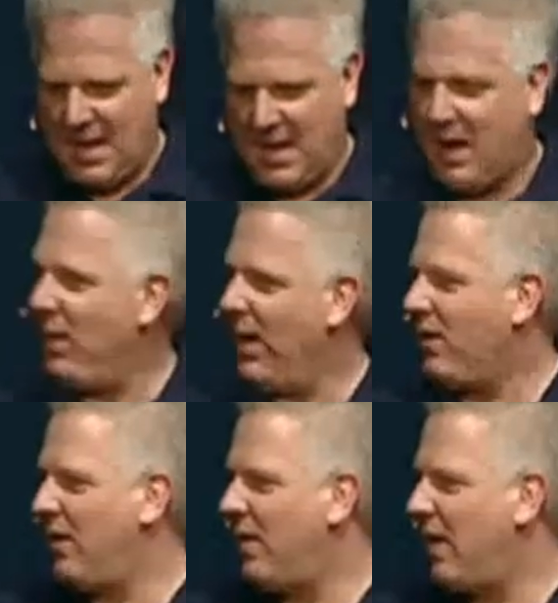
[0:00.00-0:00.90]
And I
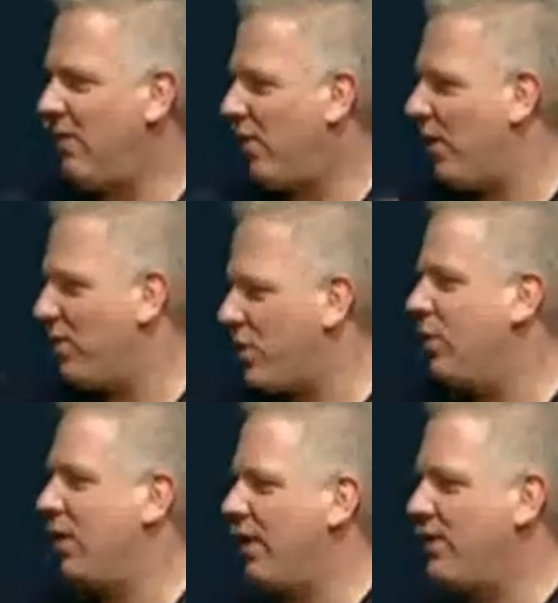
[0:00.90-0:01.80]
went for a
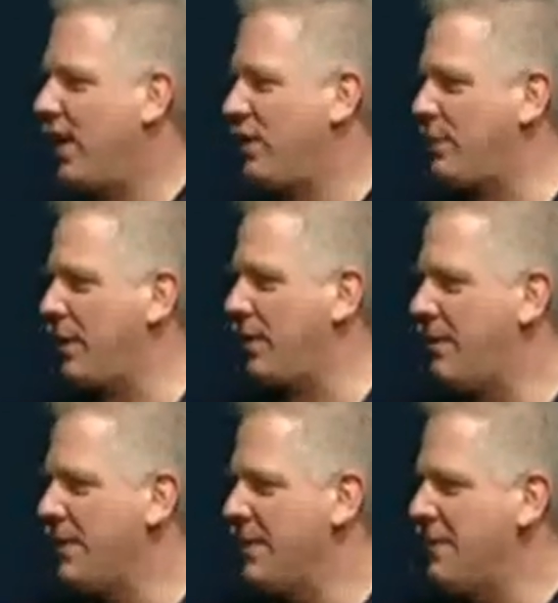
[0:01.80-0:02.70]
tour on his hospital,
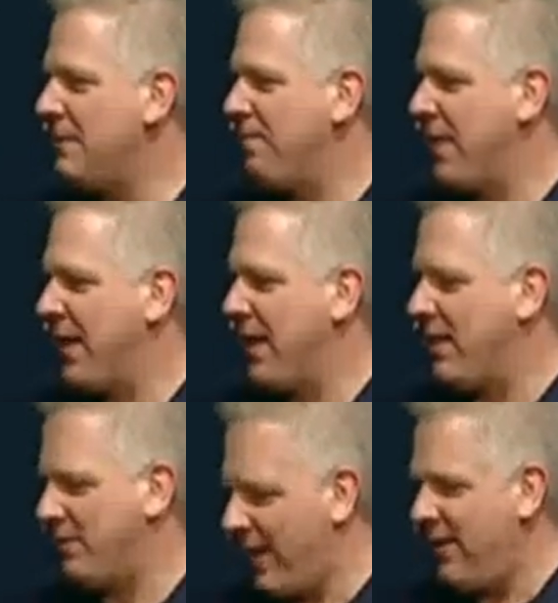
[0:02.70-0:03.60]
and
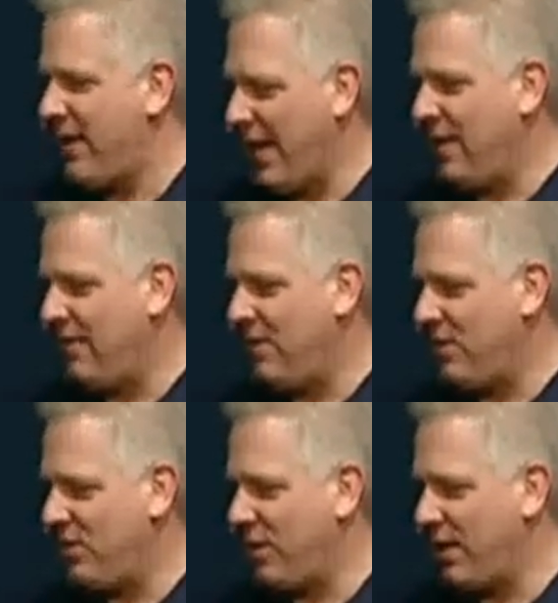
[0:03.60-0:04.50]
at the very end of the
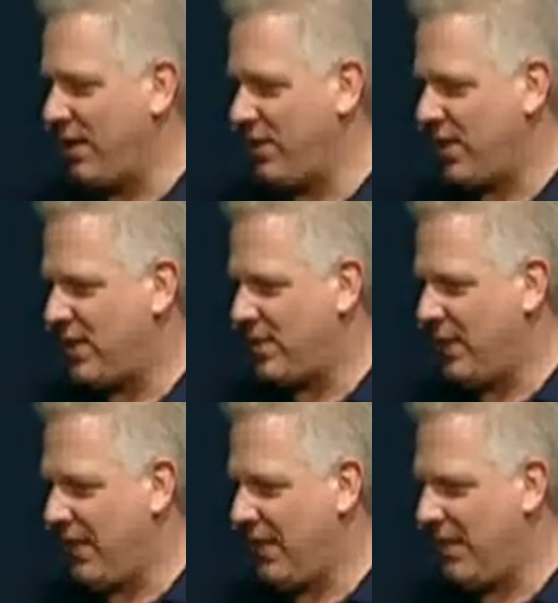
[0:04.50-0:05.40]
tour, he said to
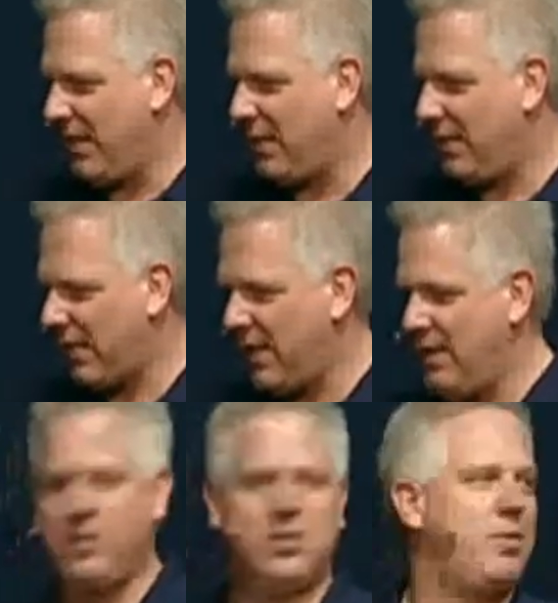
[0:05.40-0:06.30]
me,
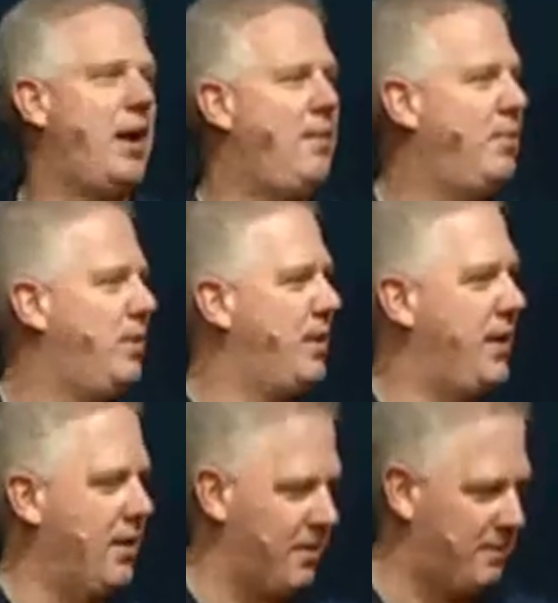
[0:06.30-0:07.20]
Glenn, this is what I'm
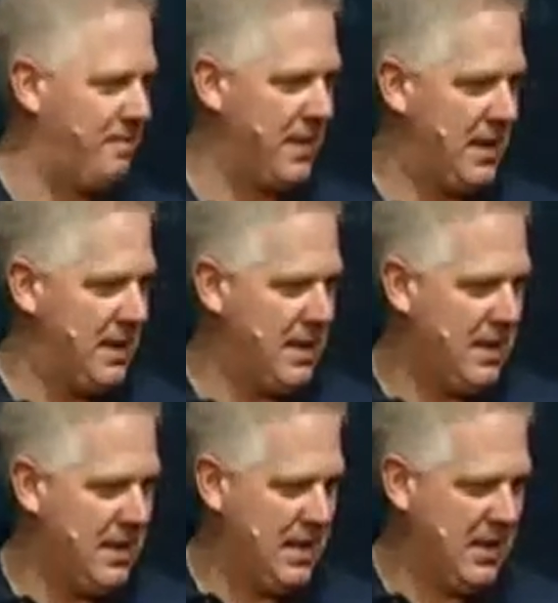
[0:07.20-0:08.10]
doing here.
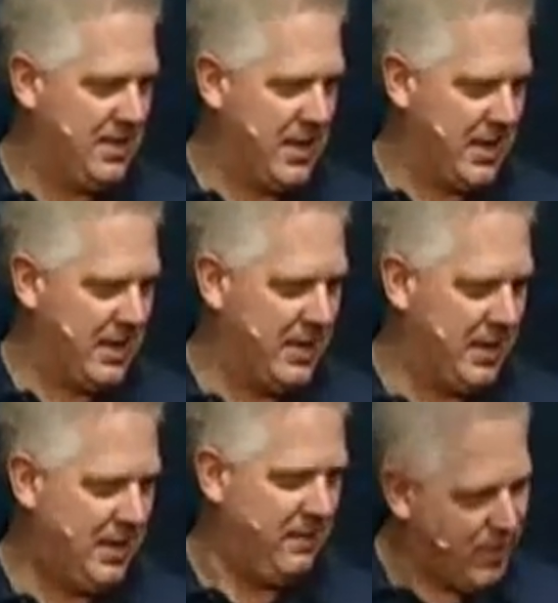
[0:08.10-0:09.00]
He said,
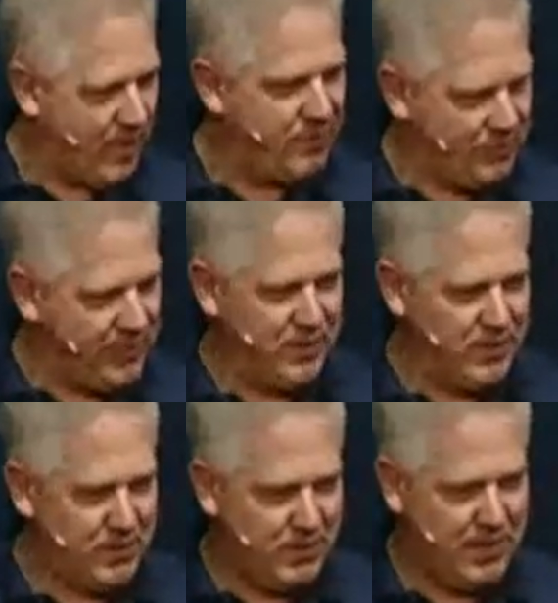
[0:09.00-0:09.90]
if you ever feel
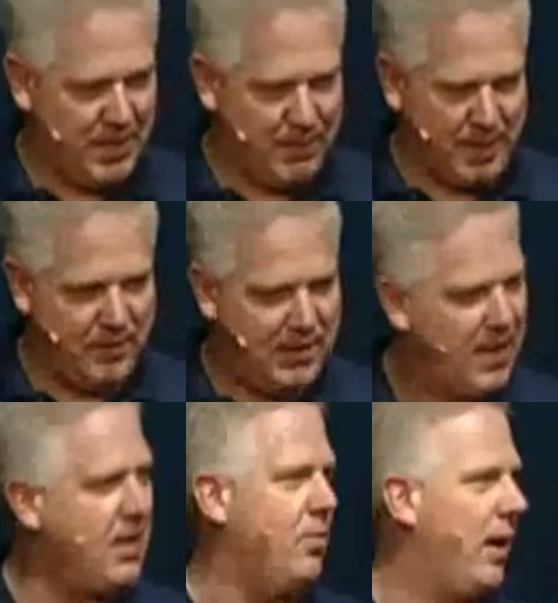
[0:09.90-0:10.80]
you can help out in
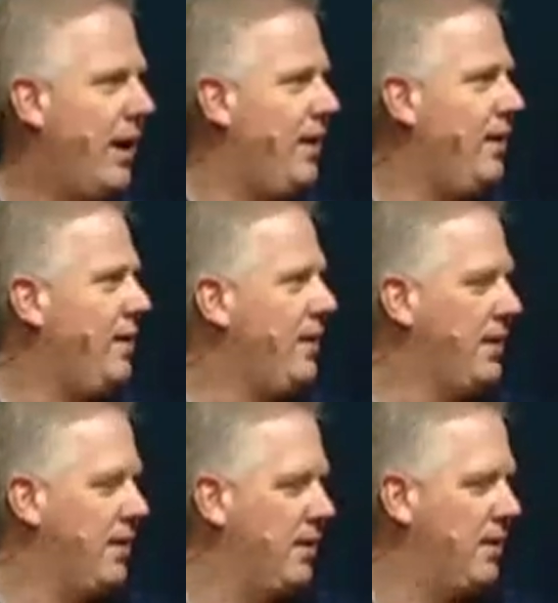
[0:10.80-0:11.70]
any way,
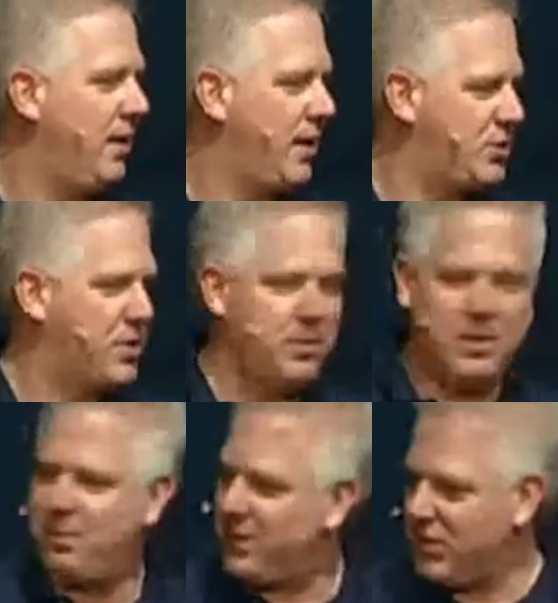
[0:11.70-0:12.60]
I sure
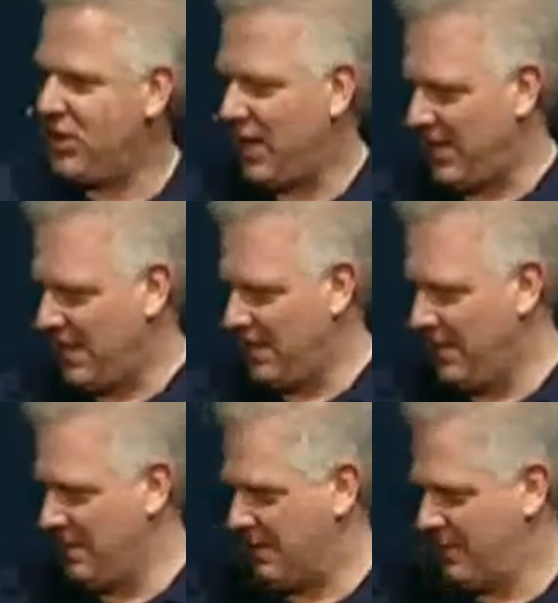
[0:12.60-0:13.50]
would appreciate it.
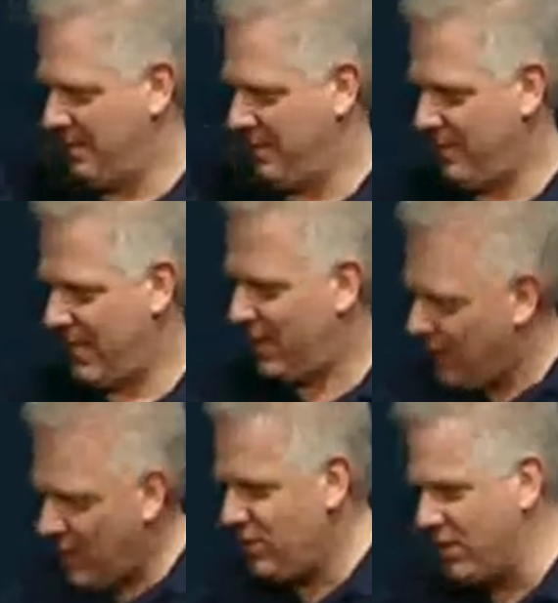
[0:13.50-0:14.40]
And
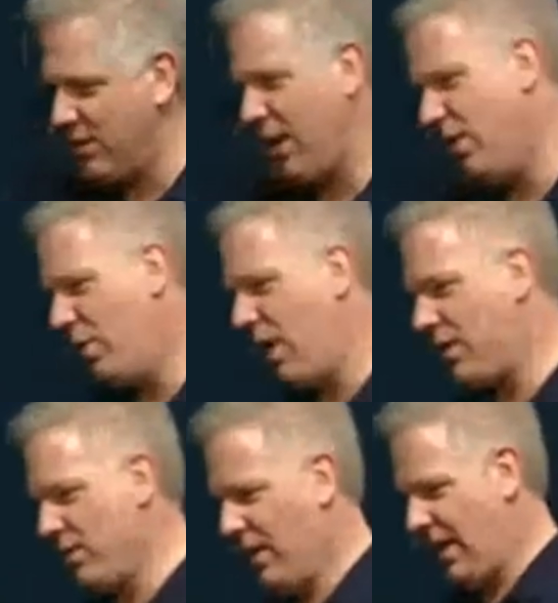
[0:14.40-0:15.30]
then he turned around and
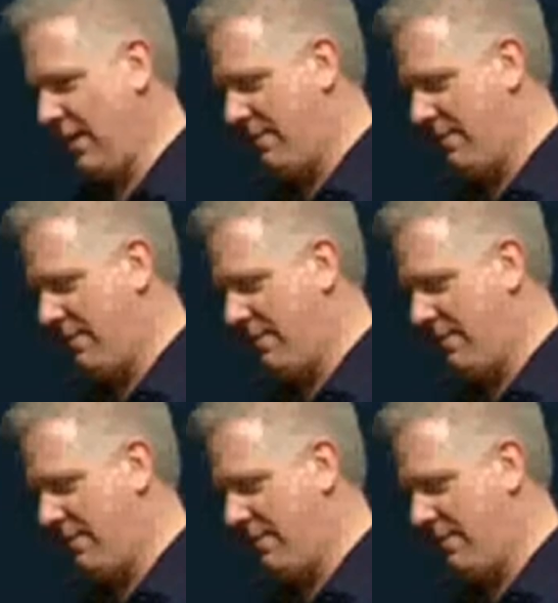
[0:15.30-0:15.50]
walked away.